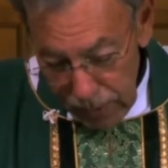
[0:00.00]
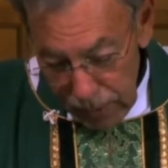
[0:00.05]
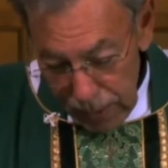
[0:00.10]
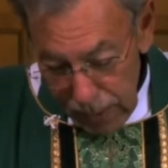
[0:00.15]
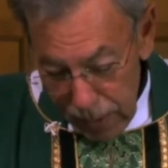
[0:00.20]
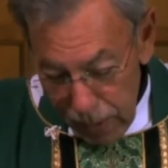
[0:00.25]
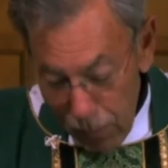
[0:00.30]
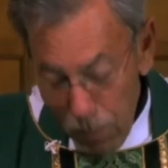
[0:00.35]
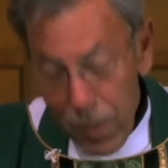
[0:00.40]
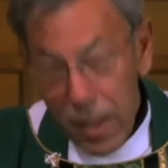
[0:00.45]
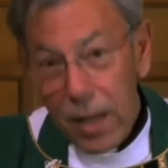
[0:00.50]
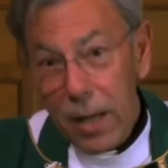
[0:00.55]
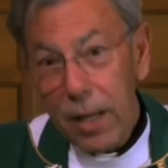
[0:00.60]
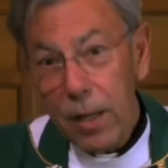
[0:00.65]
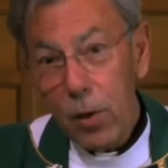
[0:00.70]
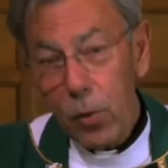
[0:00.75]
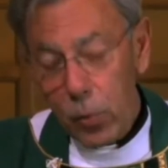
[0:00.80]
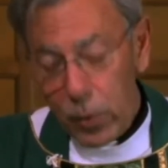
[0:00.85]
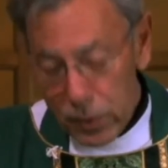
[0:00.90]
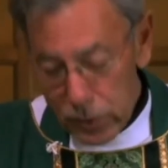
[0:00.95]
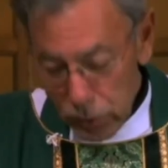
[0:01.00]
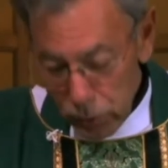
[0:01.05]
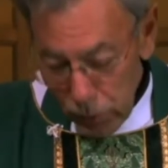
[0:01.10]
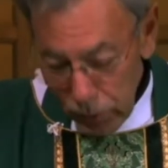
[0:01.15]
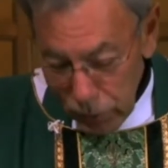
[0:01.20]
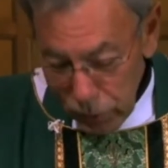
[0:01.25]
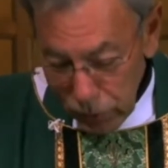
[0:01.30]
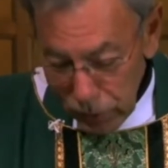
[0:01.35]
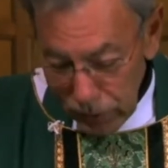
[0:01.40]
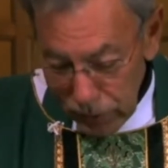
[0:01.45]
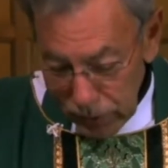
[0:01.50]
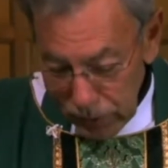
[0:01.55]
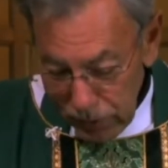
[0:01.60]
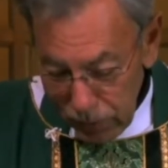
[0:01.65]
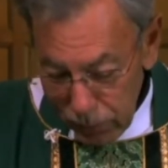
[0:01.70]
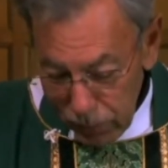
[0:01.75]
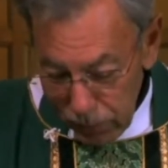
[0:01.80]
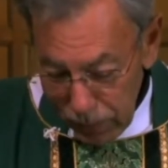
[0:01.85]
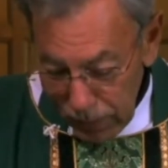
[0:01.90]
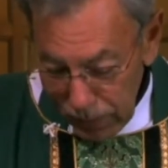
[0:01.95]
many restrictions
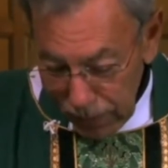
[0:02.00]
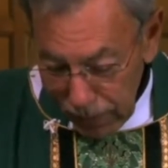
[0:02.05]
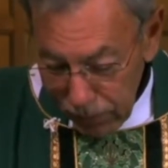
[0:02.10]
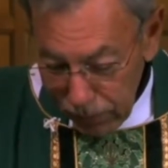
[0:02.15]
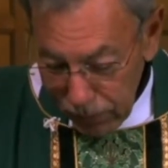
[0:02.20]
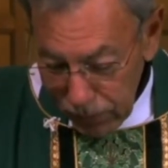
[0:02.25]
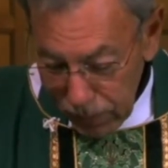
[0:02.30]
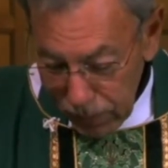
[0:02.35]
have been lifted,